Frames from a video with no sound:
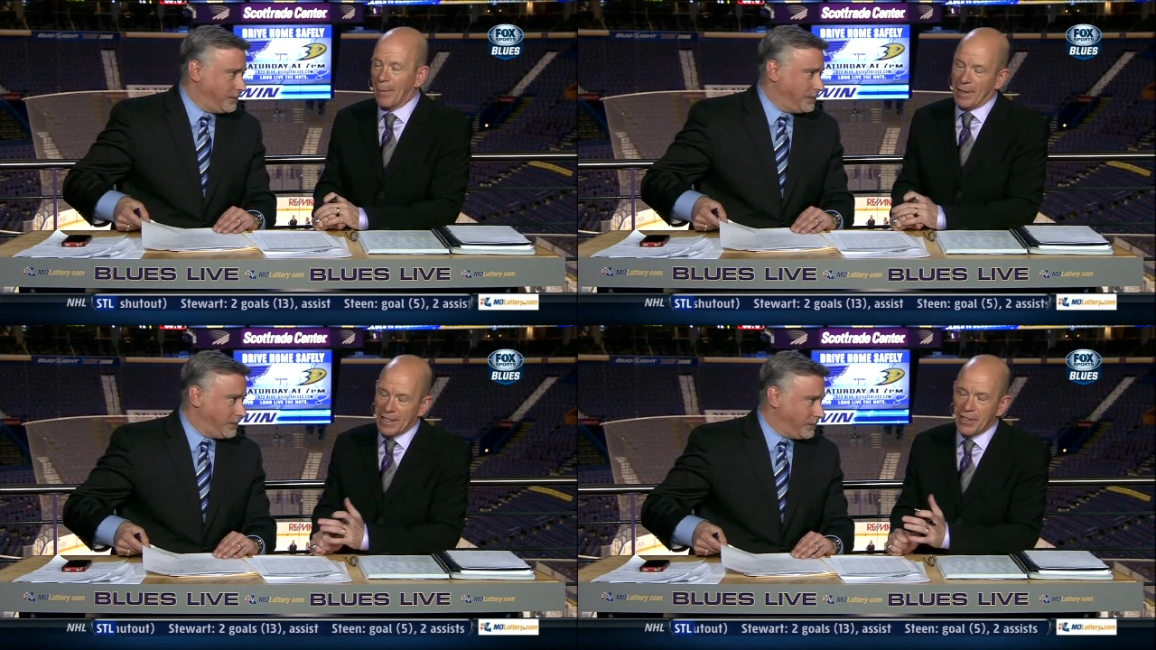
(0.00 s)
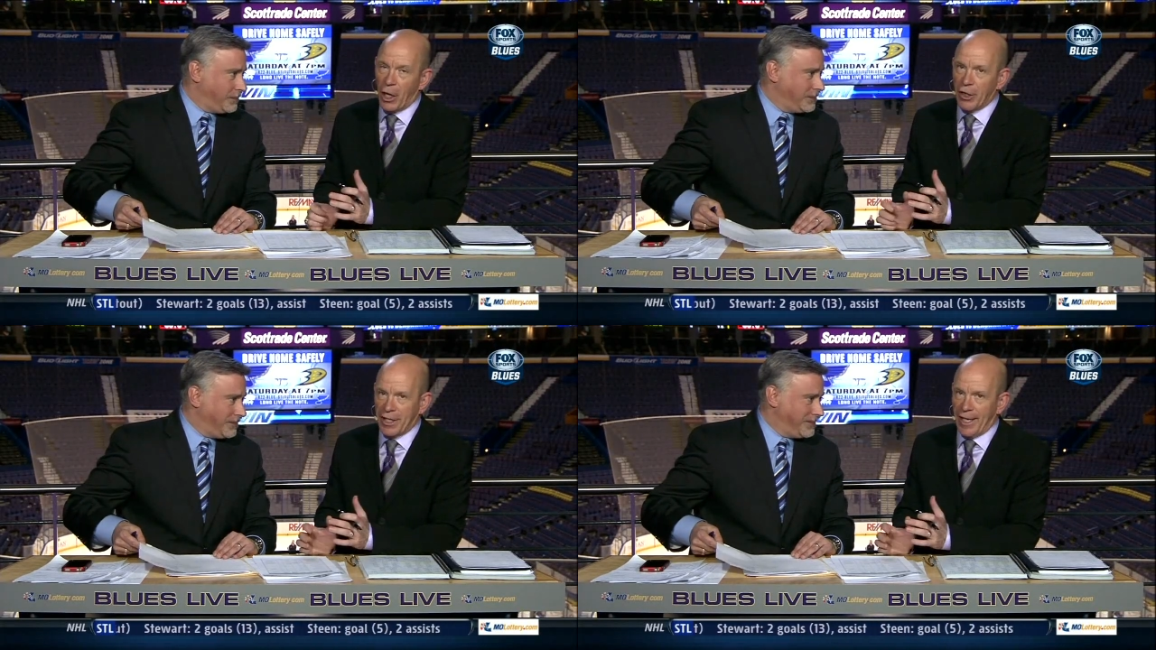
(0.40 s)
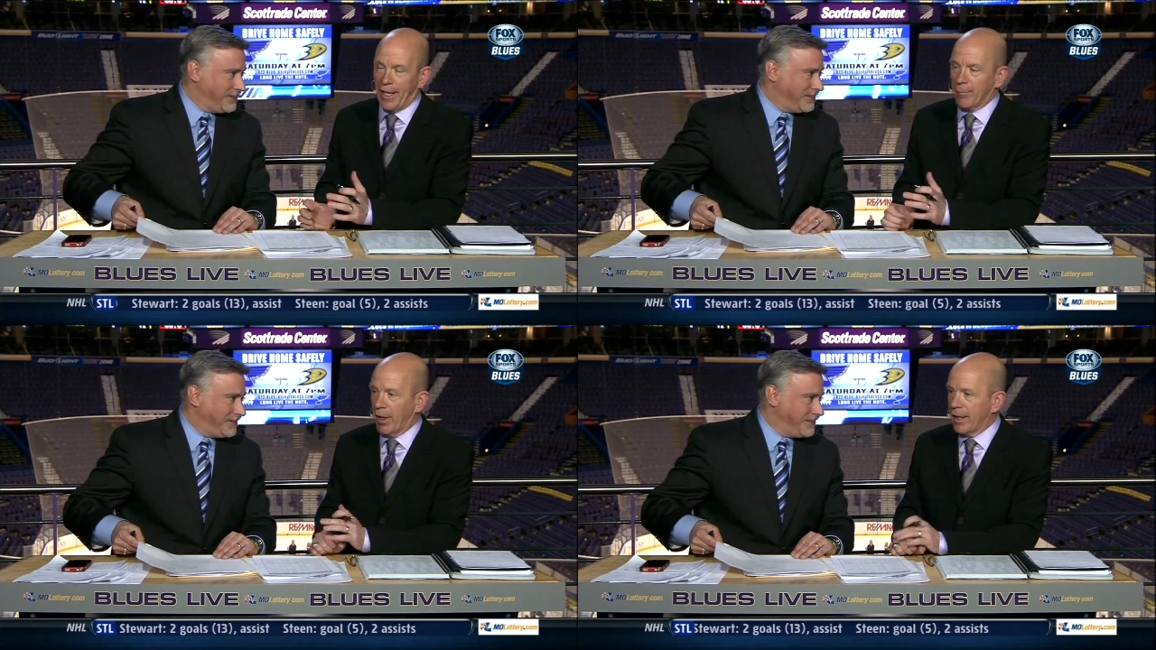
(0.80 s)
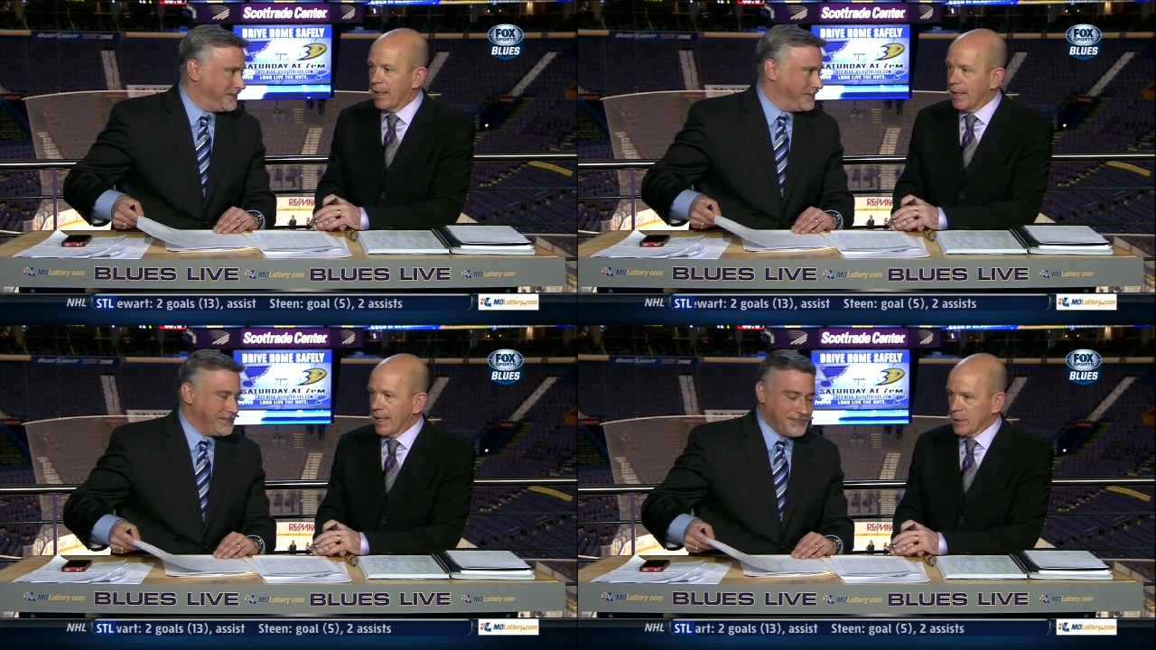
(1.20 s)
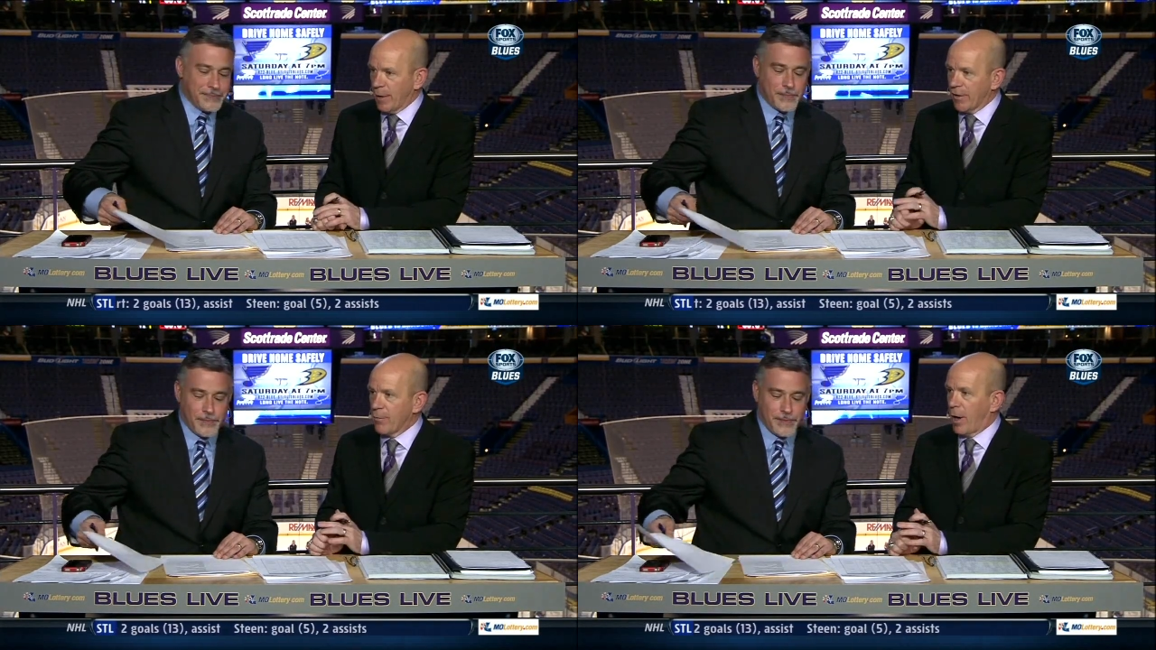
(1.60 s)
Speaker 1: I mean, he's a young kid, but
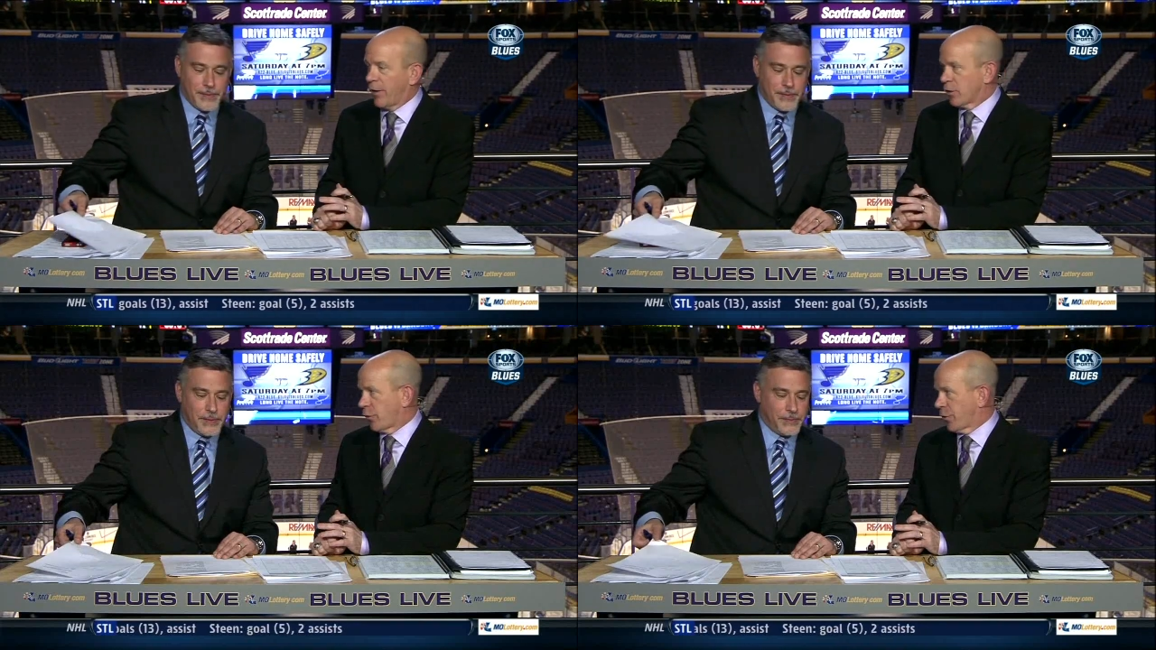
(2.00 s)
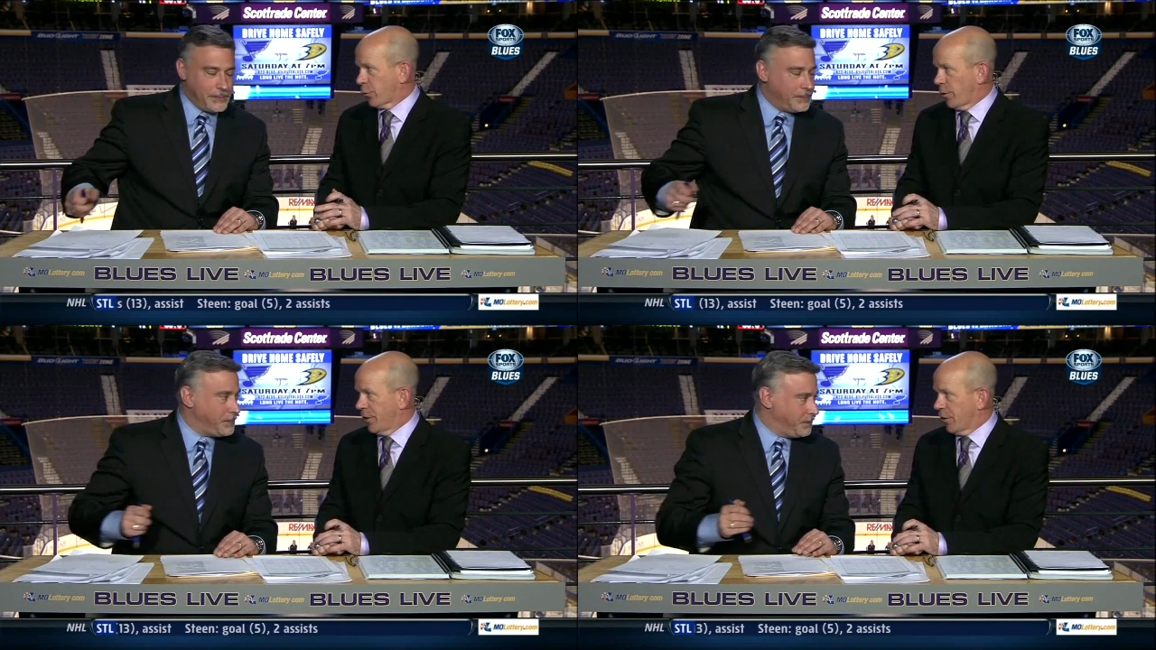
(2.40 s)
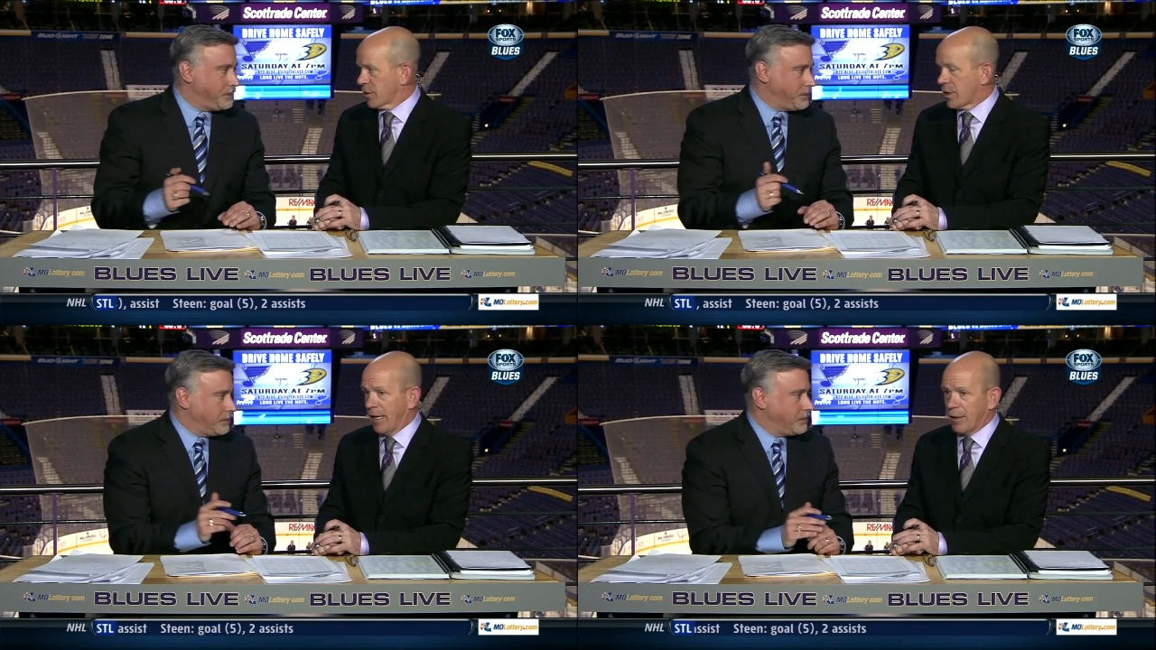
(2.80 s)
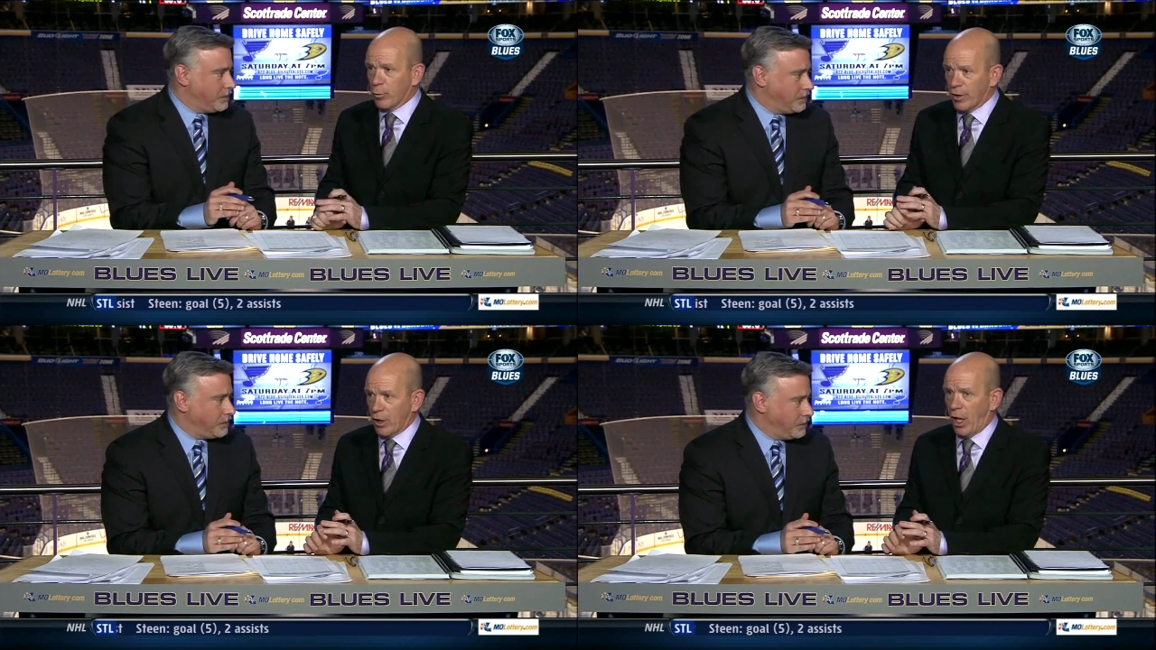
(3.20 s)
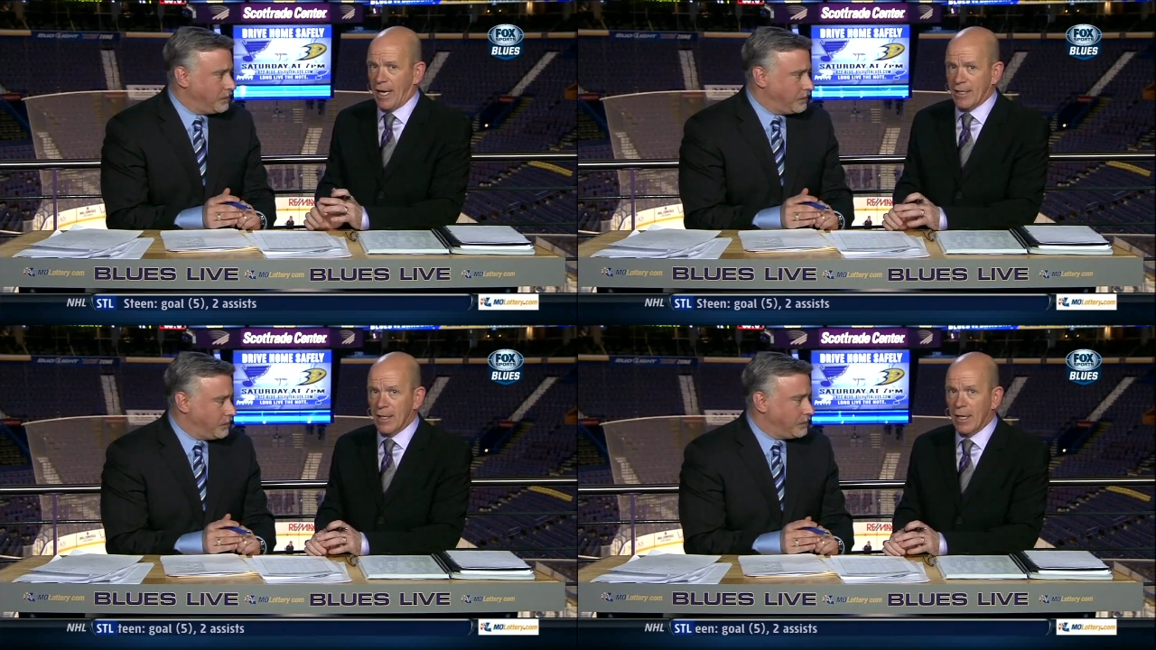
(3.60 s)
he's been in the minors for three years, and he
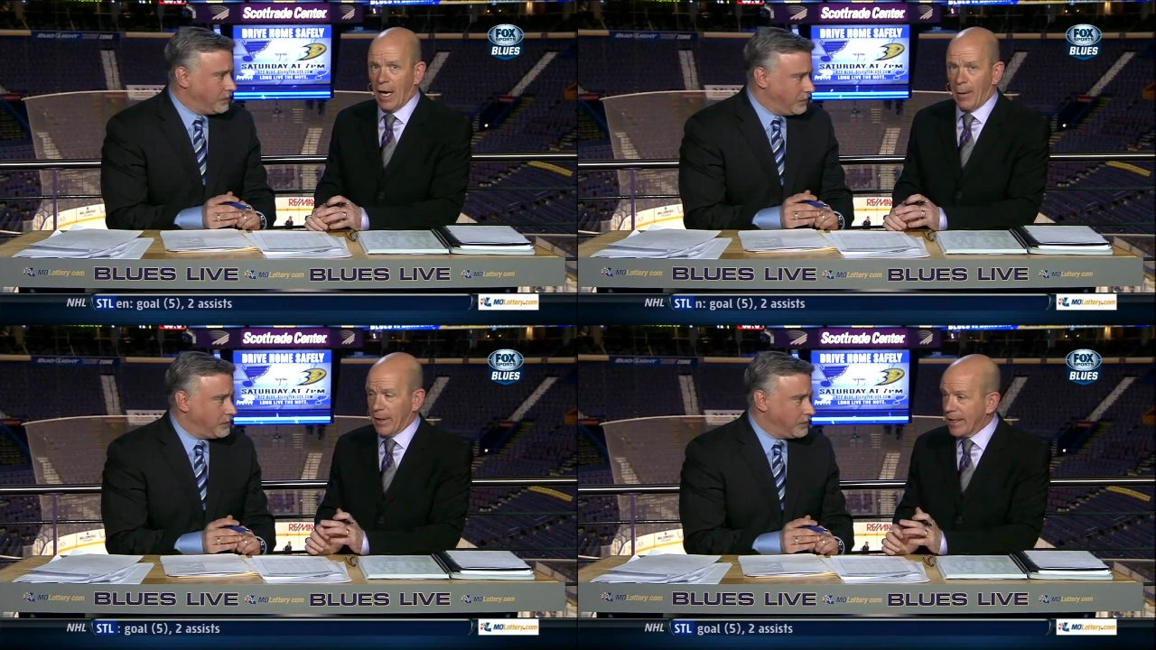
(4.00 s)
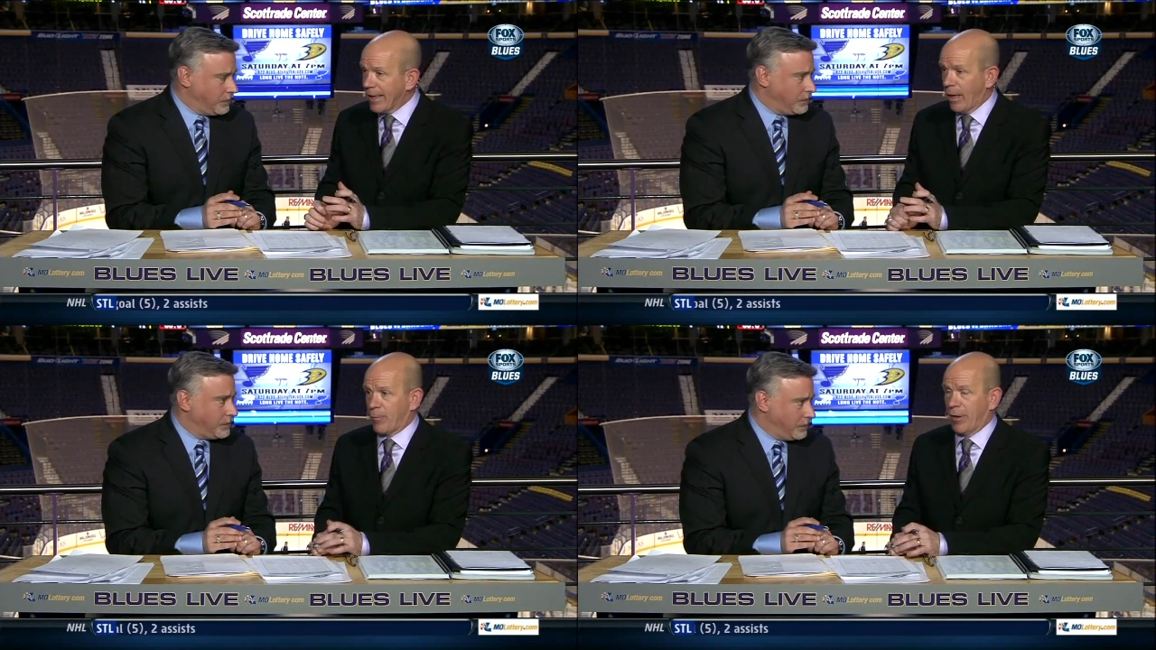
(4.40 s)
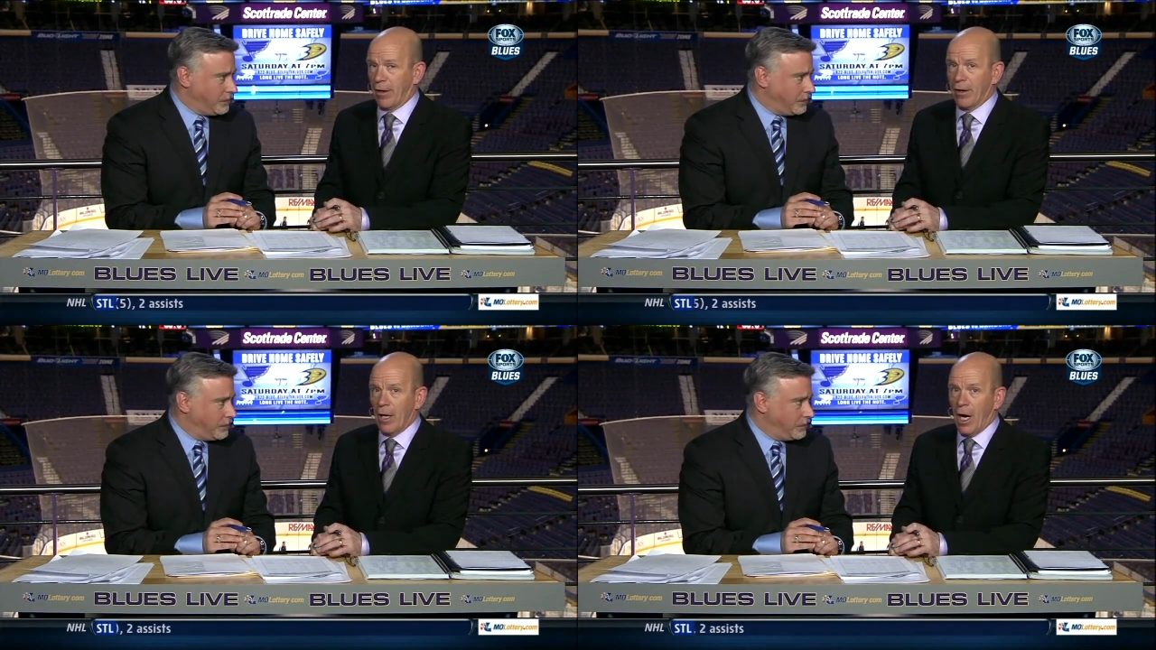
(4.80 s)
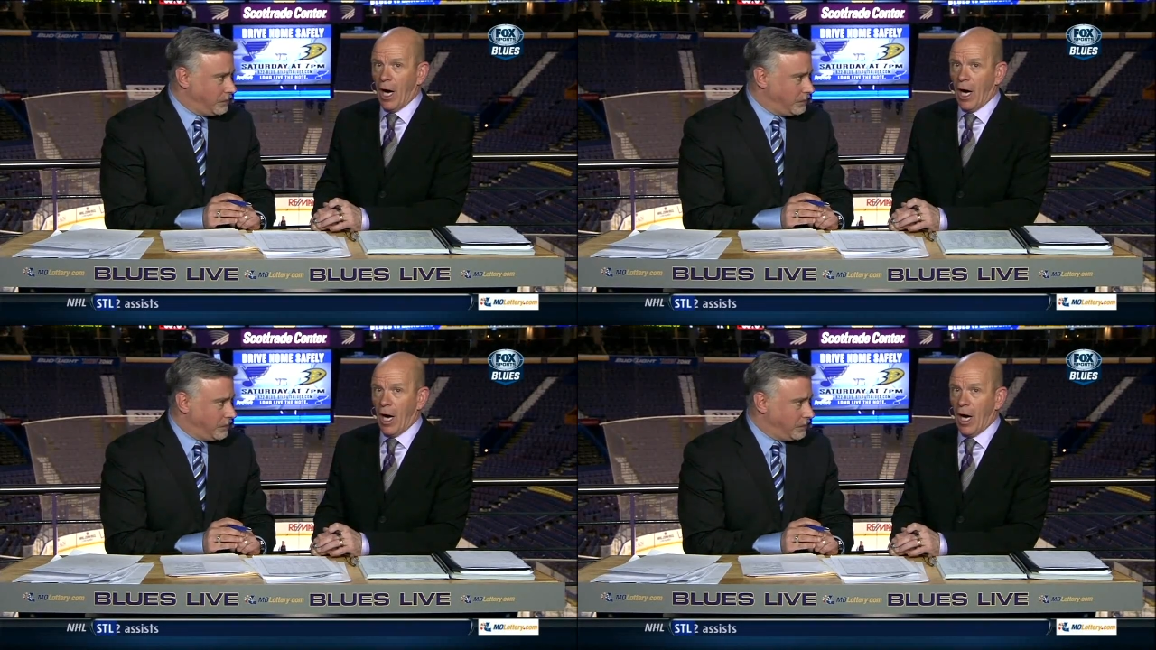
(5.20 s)
realized, I'm going to get up there